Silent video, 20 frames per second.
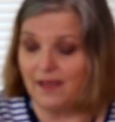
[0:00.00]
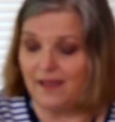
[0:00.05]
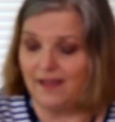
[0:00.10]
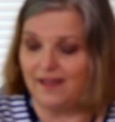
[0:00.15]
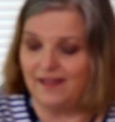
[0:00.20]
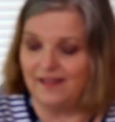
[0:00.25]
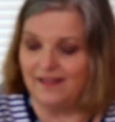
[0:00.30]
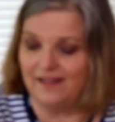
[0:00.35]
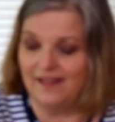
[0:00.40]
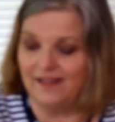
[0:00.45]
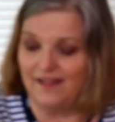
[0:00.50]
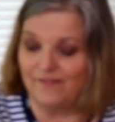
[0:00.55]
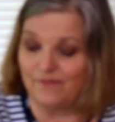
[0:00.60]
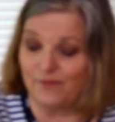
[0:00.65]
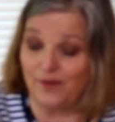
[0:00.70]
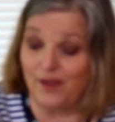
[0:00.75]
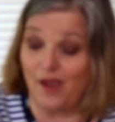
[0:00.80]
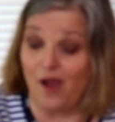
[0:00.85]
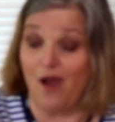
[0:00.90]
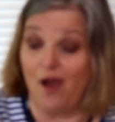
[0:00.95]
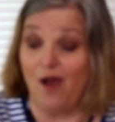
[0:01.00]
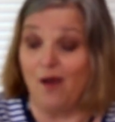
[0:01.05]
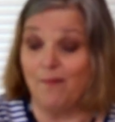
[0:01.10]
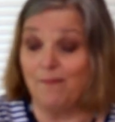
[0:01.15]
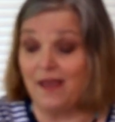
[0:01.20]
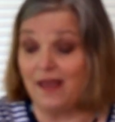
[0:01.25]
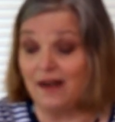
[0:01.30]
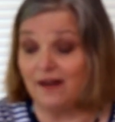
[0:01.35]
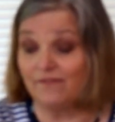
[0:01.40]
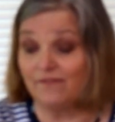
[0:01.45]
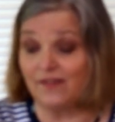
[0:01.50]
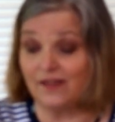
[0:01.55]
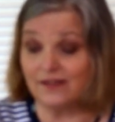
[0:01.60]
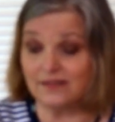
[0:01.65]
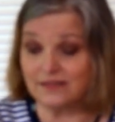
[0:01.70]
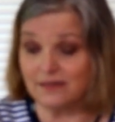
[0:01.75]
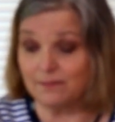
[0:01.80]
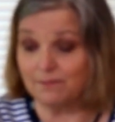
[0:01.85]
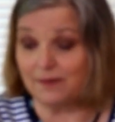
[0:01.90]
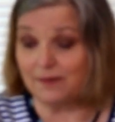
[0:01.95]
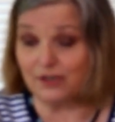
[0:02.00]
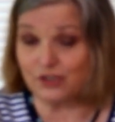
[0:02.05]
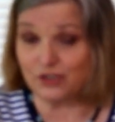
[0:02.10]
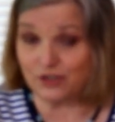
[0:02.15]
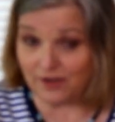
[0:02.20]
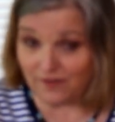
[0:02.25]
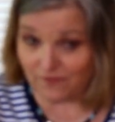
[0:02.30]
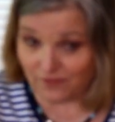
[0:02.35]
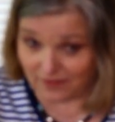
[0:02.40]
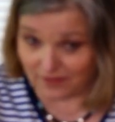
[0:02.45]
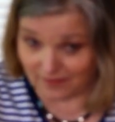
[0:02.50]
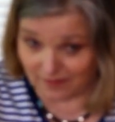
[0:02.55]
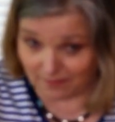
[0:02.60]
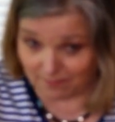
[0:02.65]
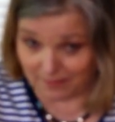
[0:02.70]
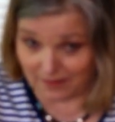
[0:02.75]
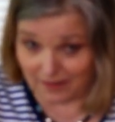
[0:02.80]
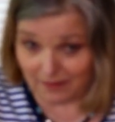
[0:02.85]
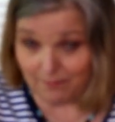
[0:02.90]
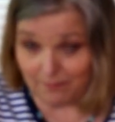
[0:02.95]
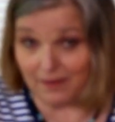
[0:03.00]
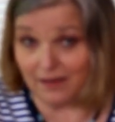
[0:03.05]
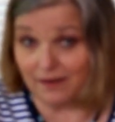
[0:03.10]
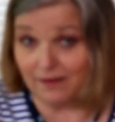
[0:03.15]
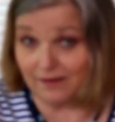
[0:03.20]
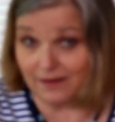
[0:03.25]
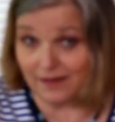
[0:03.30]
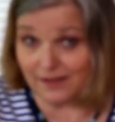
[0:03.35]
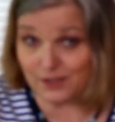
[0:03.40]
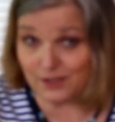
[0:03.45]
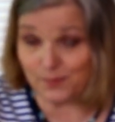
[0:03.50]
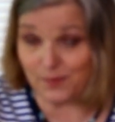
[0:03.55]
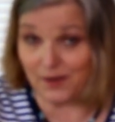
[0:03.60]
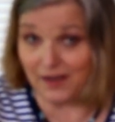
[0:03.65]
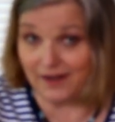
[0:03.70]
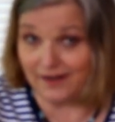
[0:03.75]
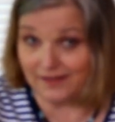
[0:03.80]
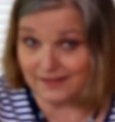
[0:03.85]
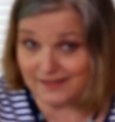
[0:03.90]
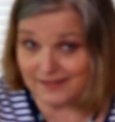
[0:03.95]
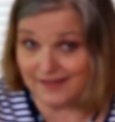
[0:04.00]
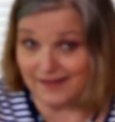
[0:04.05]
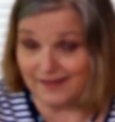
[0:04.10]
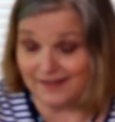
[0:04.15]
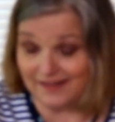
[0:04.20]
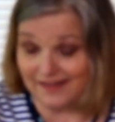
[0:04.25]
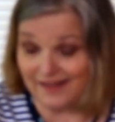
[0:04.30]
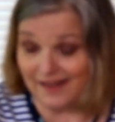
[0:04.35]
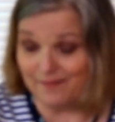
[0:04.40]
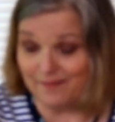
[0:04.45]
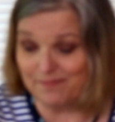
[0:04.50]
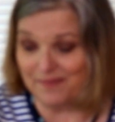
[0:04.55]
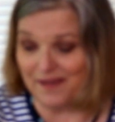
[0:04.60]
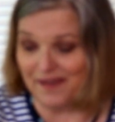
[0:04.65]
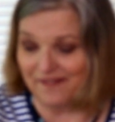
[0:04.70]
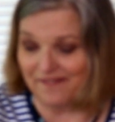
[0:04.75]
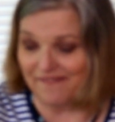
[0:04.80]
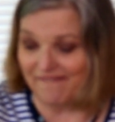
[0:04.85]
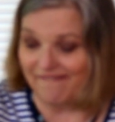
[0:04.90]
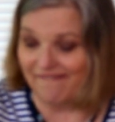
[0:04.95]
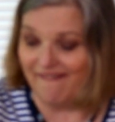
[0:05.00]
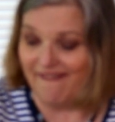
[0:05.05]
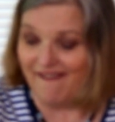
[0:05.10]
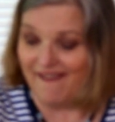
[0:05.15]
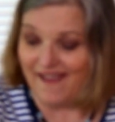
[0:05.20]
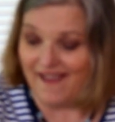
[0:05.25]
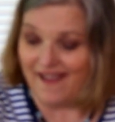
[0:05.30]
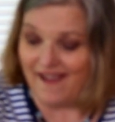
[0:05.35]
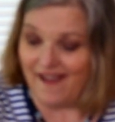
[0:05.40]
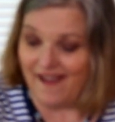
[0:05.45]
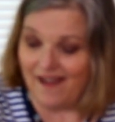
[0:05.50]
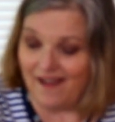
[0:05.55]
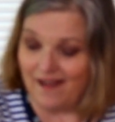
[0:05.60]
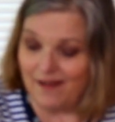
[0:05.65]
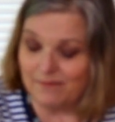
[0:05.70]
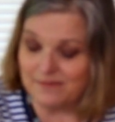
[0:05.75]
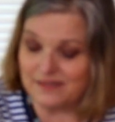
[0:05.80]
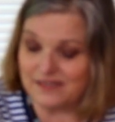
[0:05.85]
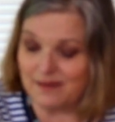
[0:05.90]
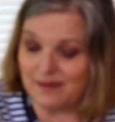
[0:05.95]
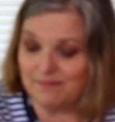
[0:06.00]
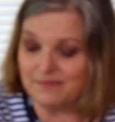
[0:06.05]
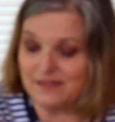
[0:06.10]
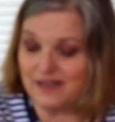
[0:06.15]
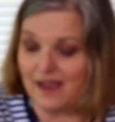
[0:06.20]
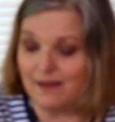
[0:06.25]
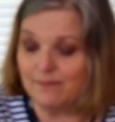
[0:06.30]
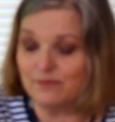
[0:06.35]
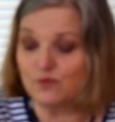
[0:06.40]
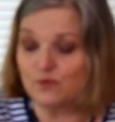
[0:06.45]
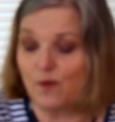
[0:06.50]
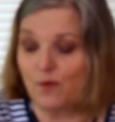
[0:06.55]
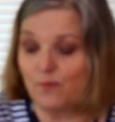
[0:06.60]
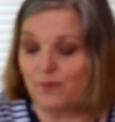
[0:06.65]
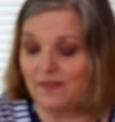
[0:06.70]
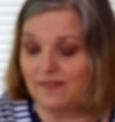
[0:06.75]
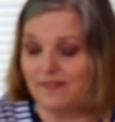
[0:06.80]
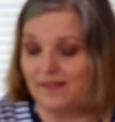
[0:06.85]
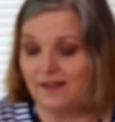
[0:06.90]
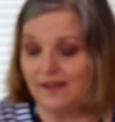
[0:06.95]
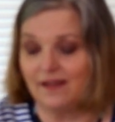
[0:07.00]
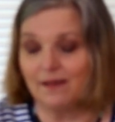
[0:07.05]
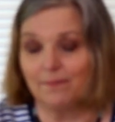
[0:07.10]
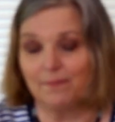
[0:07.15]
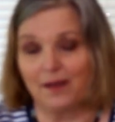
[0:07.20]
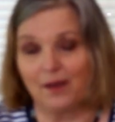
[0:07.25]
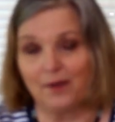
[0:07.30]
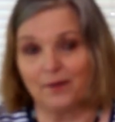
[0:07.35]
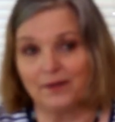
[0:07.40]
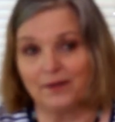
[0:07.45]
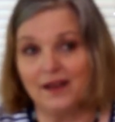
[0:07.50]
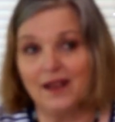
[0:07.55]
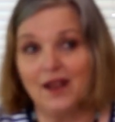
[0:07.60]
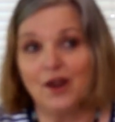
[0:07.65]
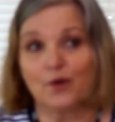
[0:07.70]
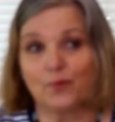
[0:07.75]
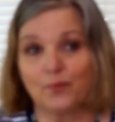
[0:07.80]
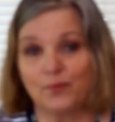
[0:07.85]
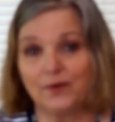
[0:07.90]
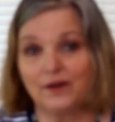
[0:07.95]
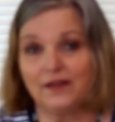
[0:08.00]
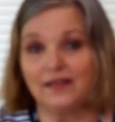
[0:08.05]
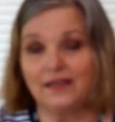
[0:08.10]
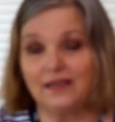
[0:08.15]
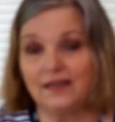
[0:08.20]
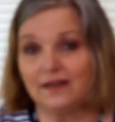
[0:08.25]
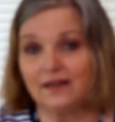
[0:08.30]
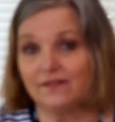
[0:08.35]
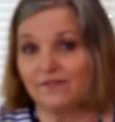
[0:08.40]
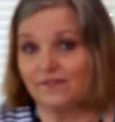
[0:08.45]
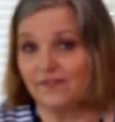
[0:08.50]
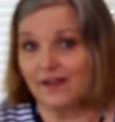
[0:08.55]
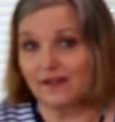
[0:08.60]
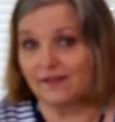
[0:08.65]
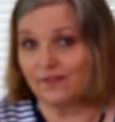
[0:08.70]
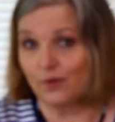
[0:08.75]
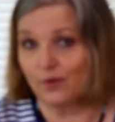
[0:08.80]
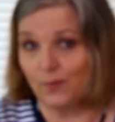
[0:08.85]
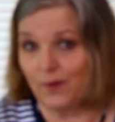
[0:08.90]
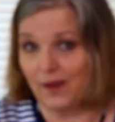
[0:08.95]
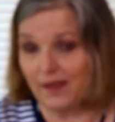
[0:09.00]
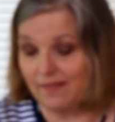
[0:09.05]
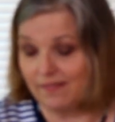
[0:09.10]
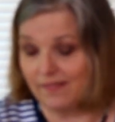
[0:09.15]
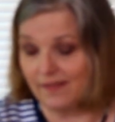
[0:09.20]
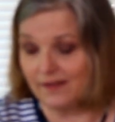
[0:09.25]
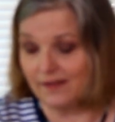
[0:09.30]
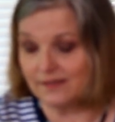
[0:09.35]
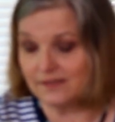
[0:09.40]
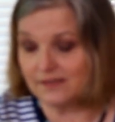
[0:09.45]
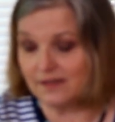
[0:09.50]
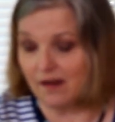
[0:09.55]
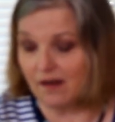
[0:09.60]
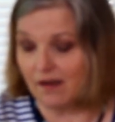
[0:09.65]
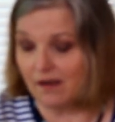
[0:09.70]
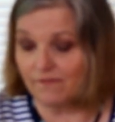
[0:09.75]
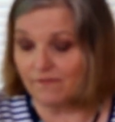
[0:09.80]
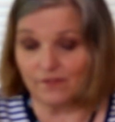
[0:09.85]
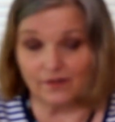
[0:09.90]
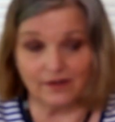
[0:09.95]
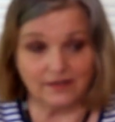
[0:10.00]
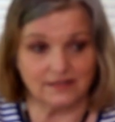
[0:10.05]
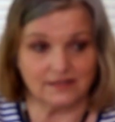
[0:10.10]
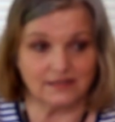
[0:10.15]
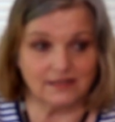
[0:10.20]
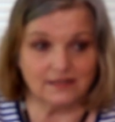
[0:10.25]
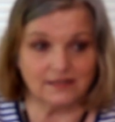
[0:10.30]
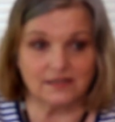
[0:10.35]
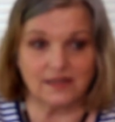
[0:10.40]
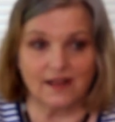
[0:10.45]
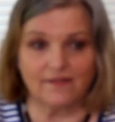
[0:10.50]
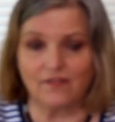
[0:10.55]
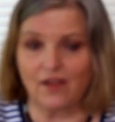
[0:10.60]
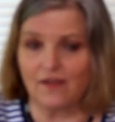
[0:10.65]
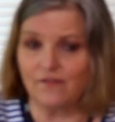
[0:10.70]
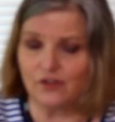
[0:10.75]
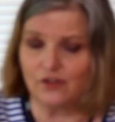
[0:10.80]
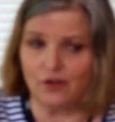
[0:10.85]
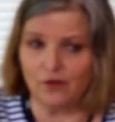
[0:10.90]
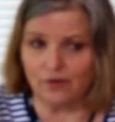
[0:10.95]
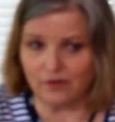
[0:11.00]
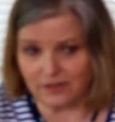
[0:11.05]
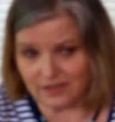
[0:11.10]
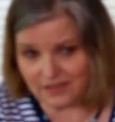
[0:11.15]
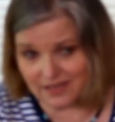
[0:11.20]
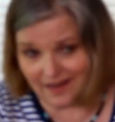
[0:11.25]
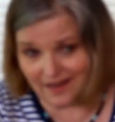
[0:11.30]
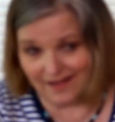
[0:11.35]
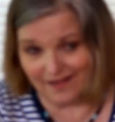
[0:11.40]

if we all manifest and picture everything being better, guess what? It's going to get better. Um, sometimes what we think about really can affect the way things are. For instance, have you ever noticed